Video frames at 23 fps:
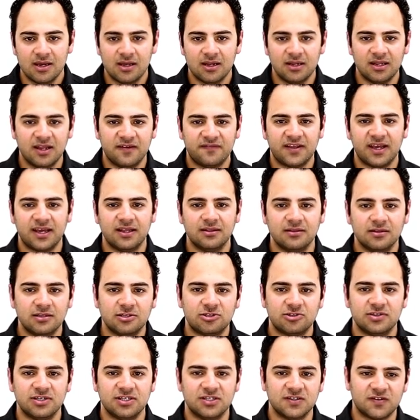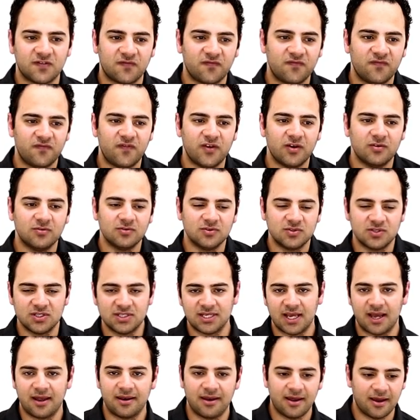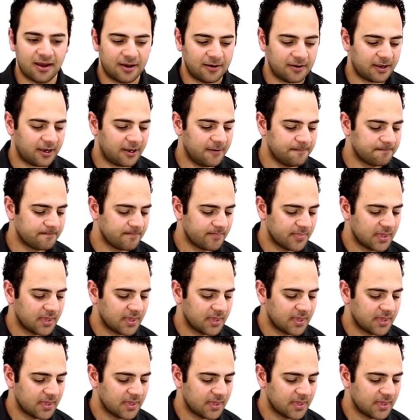Left hand literally just fills the sound out, okay?